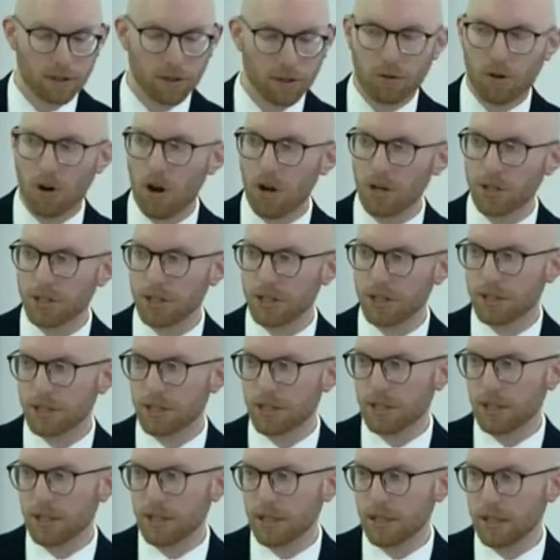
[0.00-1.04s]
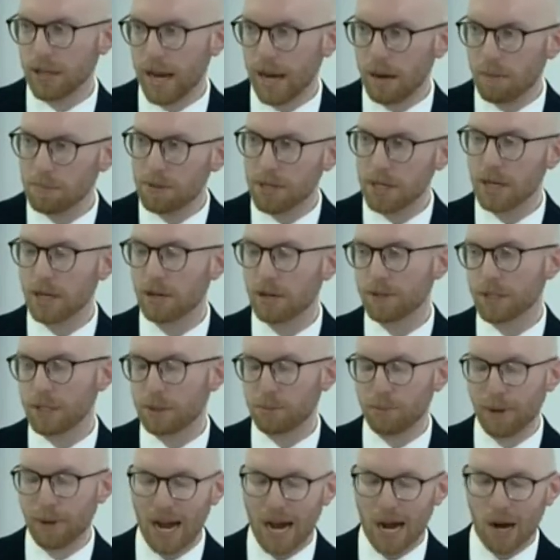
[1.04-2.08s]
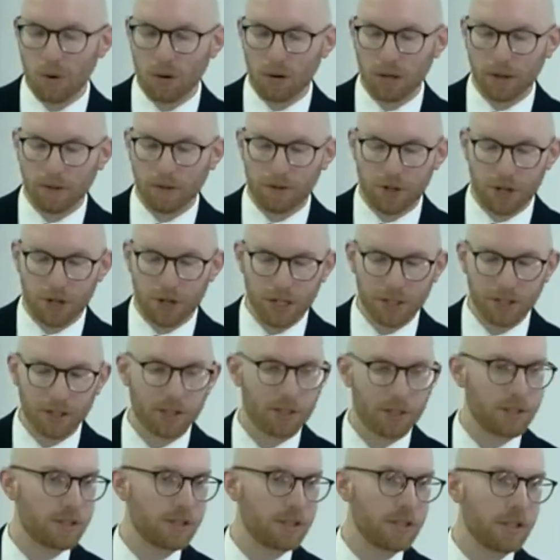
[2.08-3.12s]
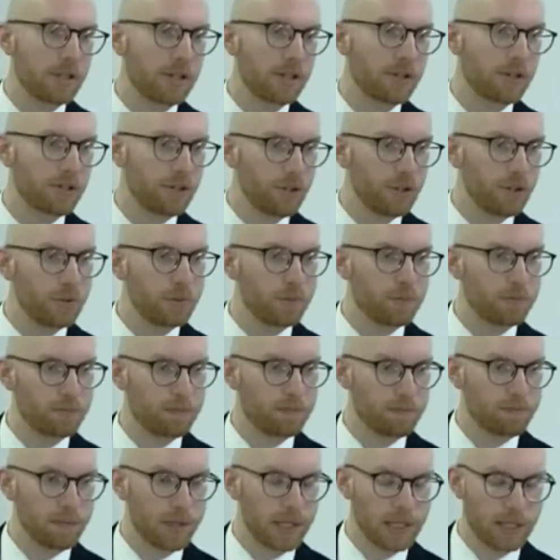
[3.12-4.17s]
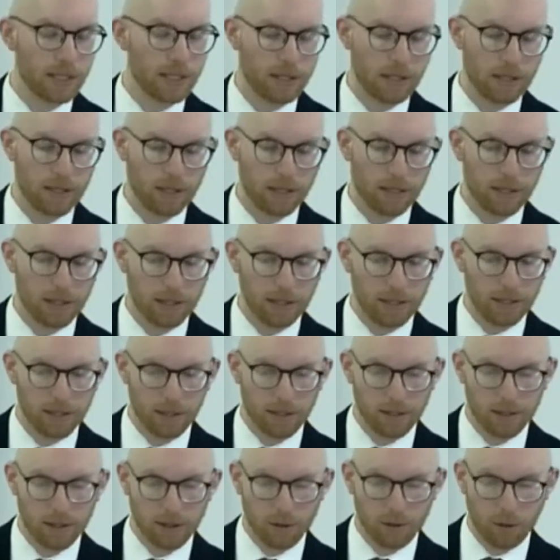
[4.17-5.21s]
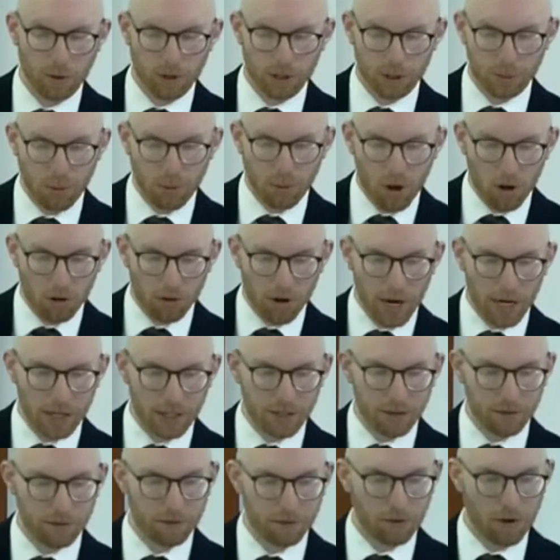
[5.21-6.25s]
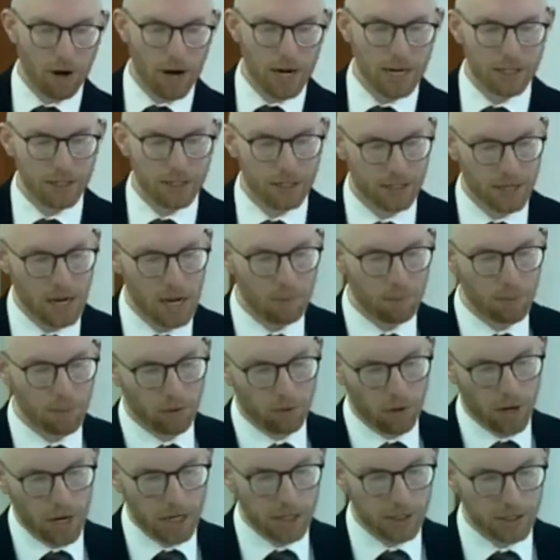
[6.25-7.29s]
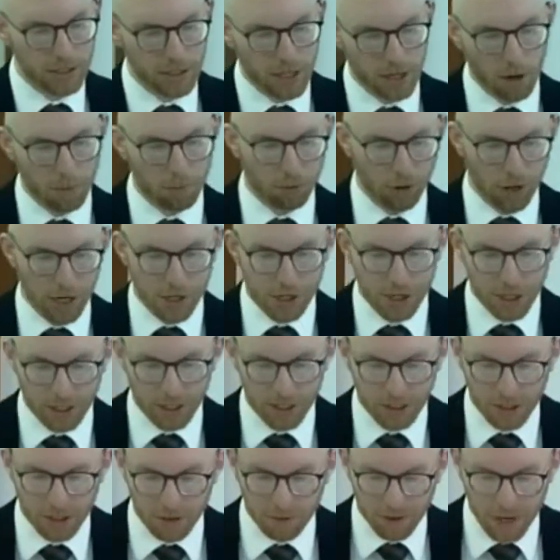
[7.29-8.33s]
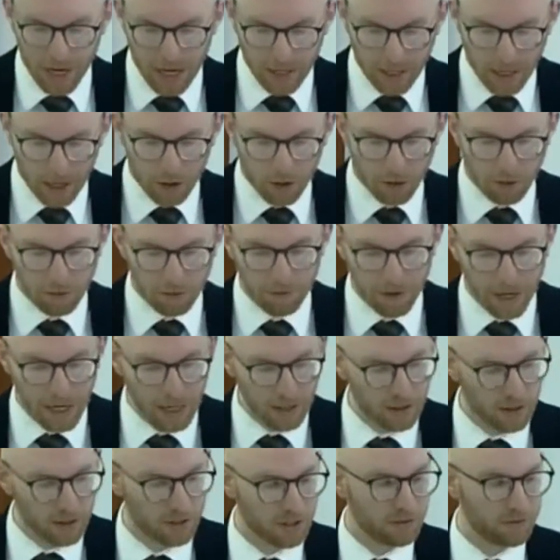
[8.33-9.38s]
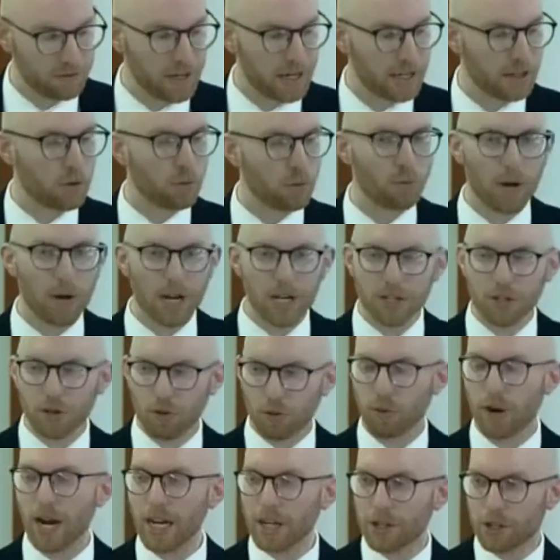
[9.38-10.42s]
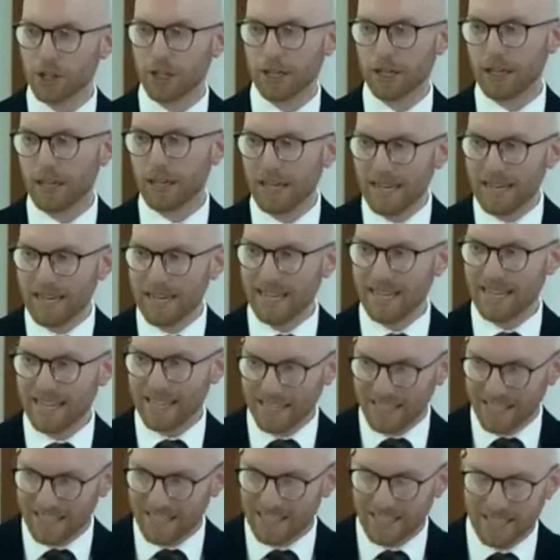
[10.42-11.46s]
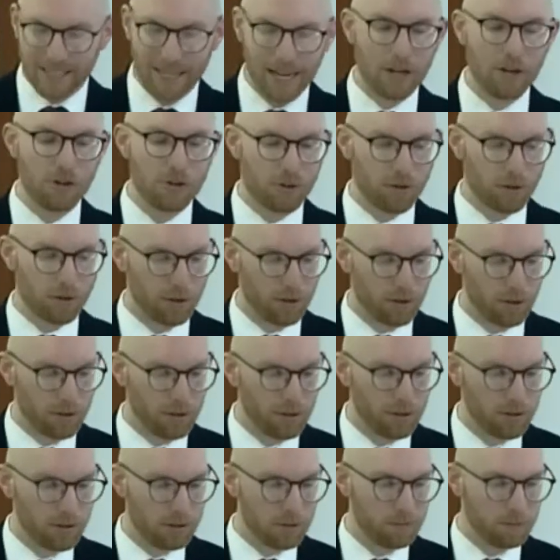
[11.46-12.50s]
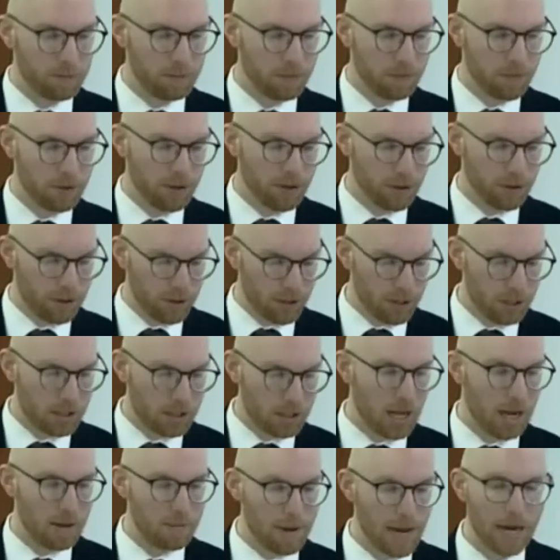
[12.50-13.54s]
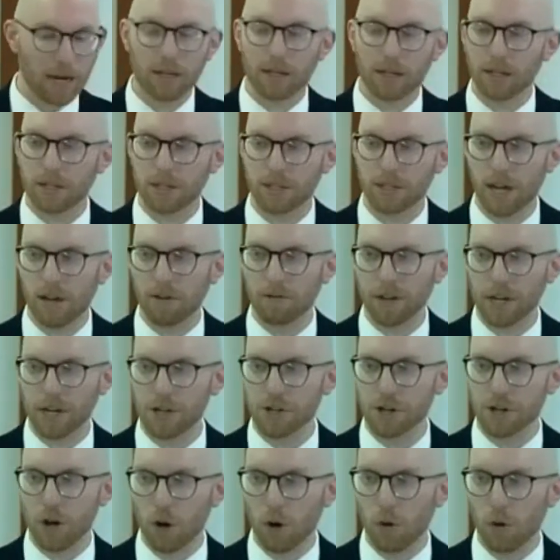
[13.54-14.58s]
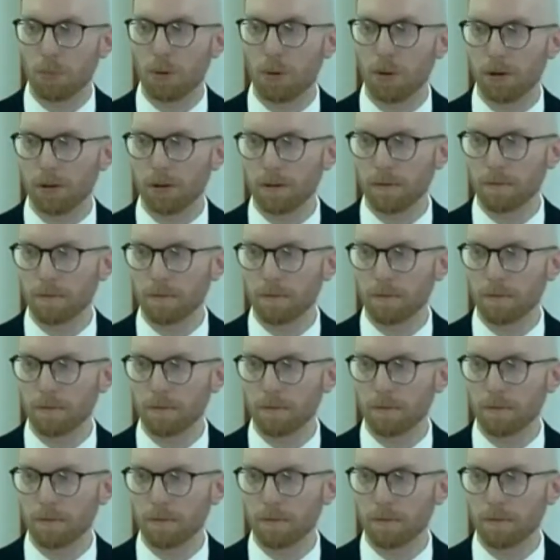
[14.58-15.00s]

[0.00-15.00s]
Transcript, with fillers: The cross is emptied of its power if Jesus is still in the tomb. Or as Paul writes, if Christ has not been raised, then our preaching is in vain and your faith is in vain. The resurrection is central to the climactic salvation hope.